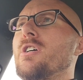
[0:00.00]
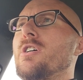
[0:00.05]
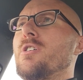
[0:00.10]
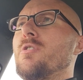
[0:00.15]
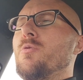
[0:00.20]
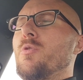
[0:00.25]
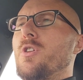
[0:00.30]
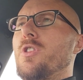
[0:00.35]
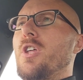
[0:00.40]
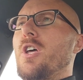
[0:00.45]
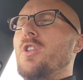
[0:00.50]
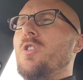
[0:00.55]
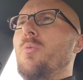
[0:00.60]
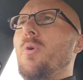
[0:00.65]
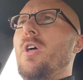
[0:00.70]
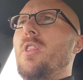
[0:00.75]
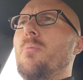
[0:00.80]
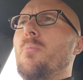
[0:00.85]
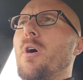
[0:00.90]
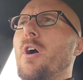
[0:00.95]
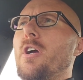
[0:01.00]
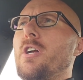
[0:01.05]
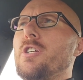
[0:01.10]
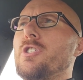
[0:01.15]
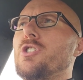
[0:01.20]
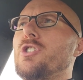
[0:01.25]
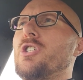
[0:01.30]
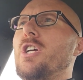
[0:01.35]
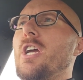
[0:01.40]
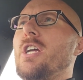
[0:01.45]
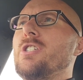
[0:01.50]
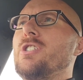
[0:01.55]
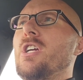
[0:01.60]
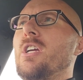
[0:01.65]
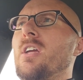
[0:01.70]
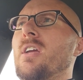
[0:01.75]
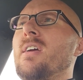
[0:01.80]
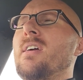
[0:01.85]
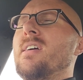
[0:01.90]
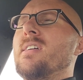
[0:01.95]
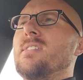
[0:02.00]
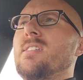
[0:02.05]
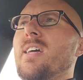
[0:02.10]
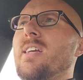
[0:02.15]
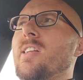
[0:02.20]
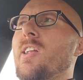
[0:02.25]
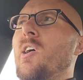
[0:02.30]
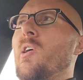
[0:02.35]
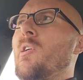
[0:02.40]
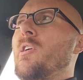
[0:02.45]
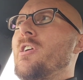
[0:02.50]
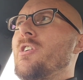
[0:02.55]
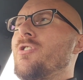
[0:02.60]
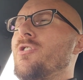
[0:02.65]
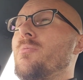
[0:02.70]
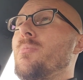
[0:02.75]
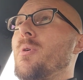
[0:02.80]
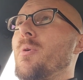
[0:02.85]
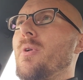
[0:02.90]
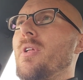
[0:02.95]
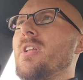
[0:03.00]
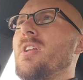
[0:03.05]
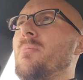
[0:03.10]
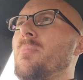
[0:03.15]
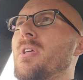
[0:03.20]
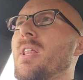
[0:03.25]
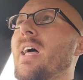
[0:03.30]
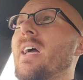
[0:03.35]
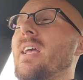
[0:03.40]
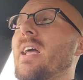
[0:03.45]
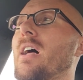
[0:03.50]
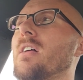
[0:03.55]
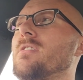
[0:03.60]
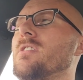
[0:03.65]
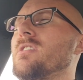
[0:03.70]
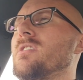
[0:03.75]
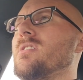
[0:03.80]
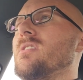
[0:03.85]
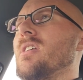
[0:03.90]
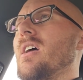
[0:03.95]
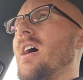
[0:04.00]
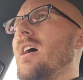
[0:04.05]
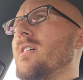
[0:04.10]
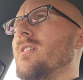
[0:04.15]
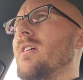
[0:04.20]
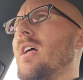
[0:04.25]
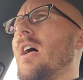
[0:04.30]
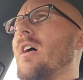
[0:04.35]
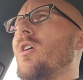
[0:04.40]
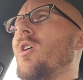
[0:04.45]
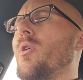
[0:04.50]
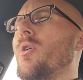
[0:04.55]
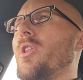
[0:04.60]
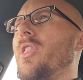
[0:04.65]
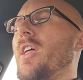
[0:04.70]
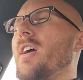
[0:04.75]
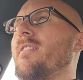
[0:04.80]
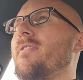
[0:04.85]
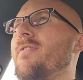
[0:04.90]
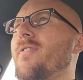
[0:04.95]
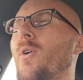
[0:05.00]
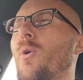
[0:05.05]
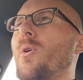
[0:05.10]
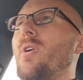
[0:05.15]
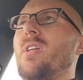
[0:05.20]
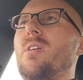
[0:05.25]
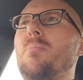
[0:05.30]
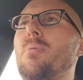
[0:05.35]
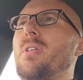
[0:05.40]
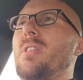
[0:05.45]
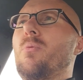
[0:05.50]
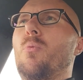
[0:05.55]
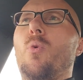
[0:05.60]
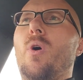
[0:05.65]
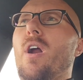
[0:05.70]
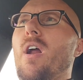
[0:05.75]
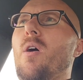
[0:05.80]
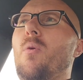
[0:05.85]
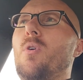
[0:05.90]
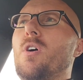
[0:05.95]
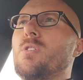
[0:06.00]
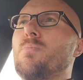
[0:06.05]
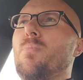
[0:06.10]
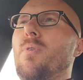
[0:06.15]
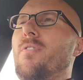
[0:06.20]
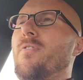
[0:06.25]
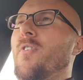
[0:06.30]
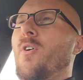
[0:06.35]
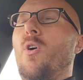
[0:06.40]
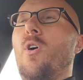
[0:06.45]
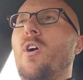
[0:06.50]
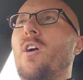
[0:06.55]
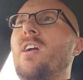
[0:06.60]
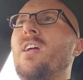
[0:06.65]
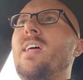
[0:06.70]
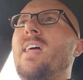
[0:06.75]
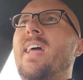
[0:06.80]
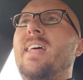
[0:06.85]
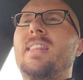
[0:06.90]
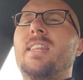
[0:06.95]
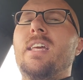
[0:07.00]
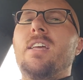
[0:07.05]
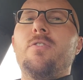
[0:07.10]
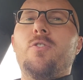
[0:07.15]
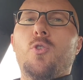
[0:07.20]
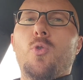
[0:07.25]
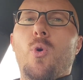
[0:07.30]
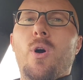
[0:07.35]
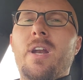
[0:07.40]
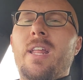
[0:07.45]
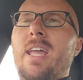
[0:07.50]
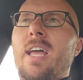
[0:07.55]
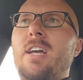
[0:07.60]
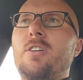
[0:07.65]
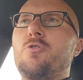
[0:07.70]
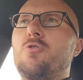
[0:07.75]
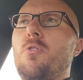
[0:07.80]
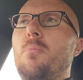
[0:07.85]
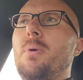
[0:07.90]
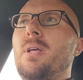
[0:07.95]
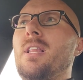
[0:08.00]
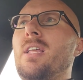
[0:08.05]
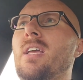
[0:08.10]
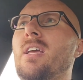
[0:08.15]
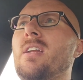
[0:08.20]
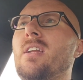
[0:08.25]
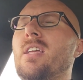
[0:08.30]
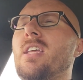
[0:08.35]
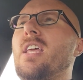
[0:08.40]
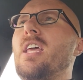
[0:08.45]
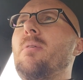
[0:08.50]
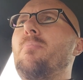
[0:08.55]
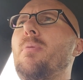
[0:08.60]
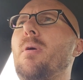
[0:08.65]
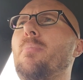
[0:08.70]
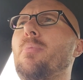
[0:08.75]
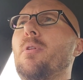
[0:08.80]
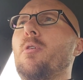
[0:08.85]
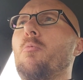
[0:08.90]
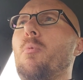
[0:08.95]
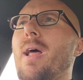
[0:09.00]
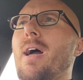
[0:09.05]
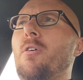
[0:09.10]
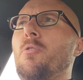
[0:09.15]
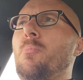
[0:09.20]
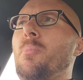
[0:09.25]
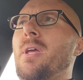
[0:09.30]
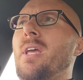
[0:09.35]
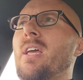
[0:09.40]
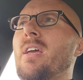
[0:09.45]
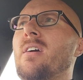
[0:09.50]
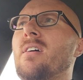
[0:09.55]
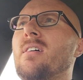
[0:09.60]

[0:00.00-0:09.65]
with like the way the market's changing. It's like, no, you should be willing to be like, I'll go with like 40, be where I was before, and leave 20 extra million to keep people around me.